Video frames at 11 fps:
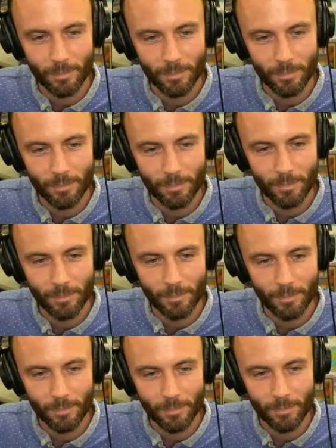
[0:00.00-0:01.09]
I'm
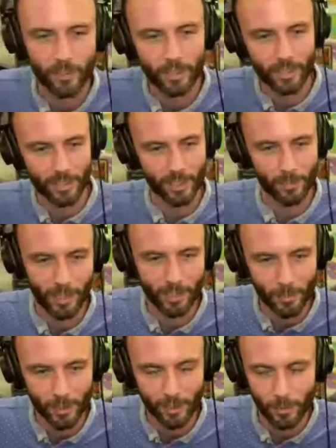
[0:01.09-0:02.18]
gonna be referring to the
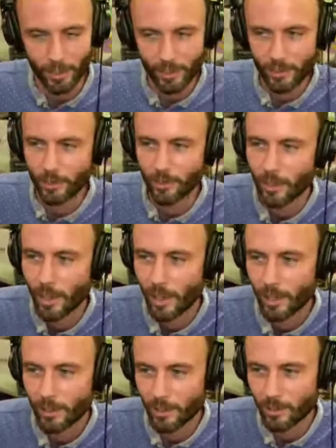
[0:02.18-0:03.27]
spectrum a little bit. So
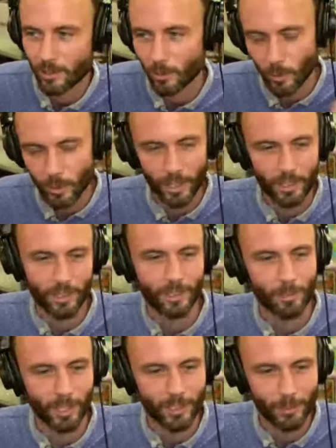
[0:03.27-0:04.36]
there's one end of the
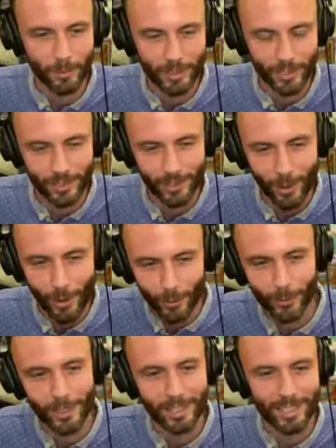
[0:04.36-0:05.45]
spectrum, which is all
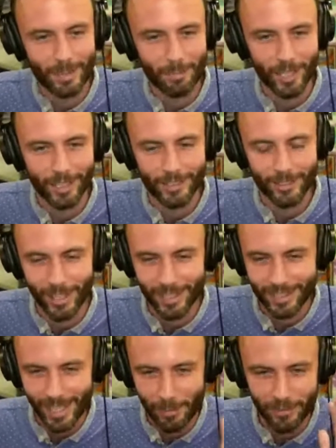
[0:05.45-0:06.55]
the way in the deep end. So
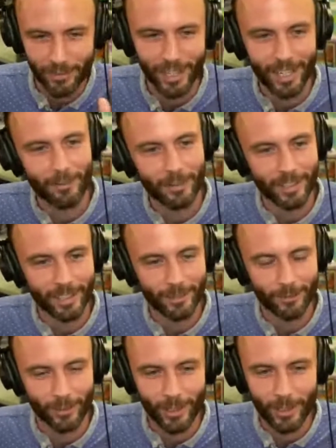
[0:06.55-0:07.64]
that's gamifying everything
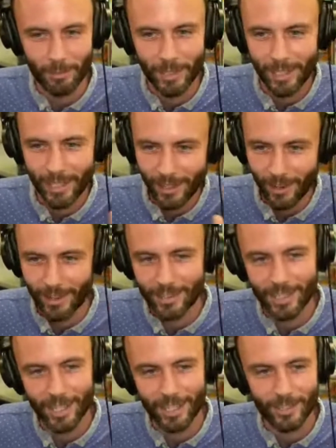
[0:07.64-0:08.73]
from
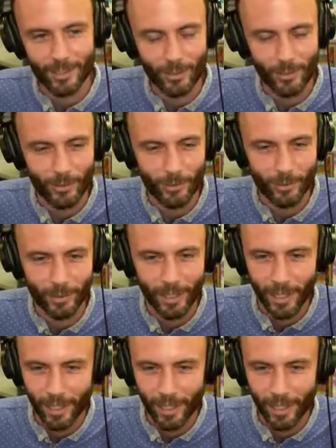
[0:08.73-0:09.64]
content to